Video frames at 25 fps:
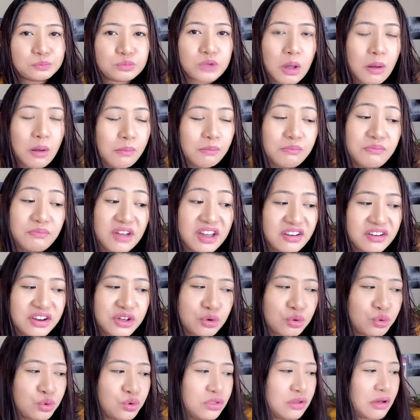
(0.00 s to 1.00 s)
Very
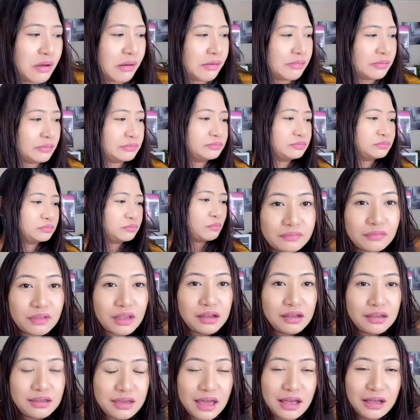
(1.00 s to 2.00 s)
good.
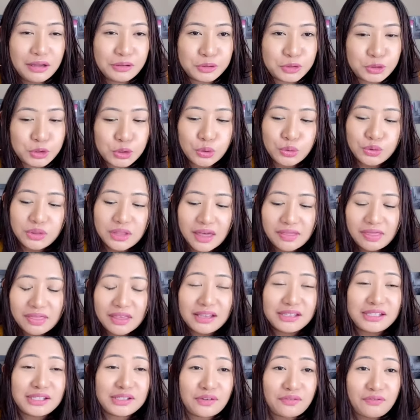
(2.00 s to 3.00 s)
Yeah, so that
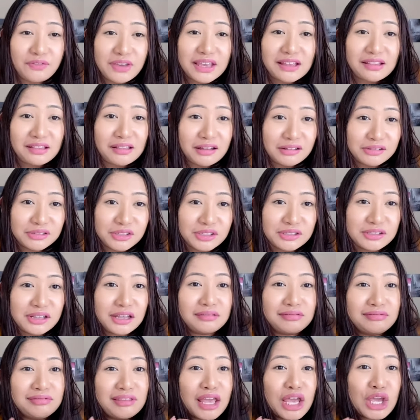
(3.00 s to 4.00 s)
is Kvikk Lunsj
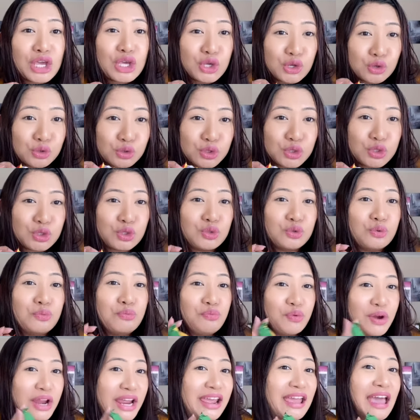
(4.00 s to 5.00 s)
that they used to
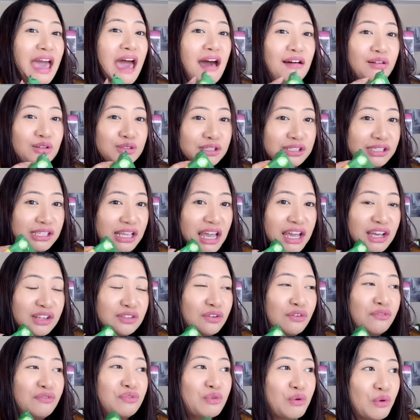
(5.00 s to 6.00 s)
bring outside.
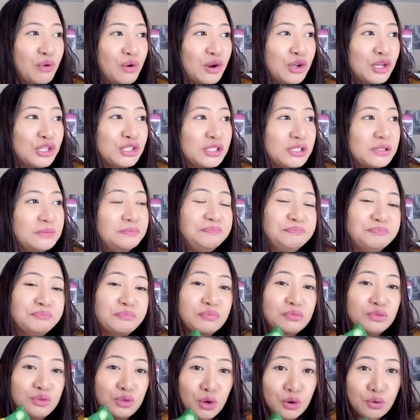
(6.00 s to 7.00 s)
Of course,
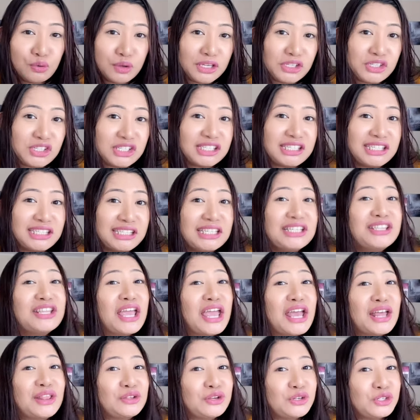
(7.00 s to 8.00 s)
Norwegians need
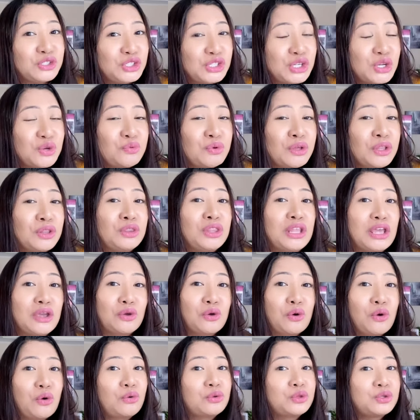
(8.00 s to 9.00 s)
energy when they
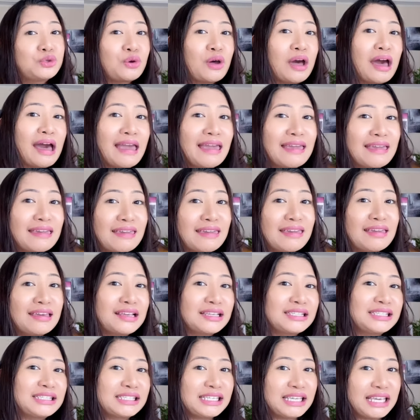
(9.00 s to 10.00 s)
go to
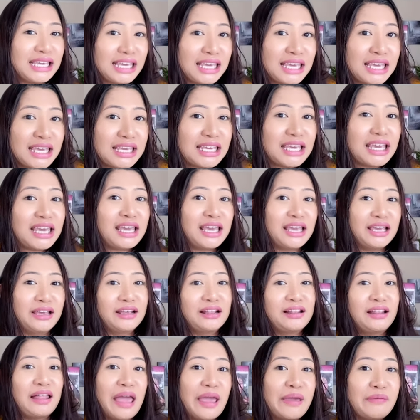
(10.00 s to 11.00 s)
hiking, skiing,
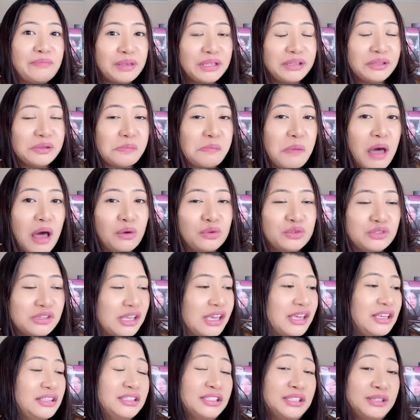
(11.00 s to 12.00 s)
climbing the
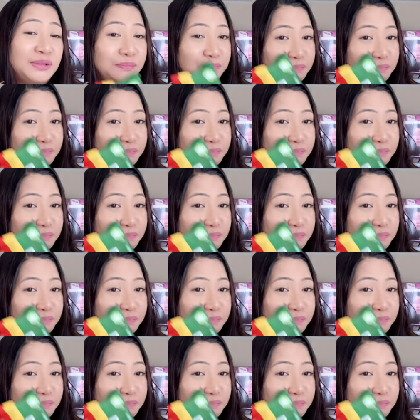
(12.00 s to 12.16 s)
mountains.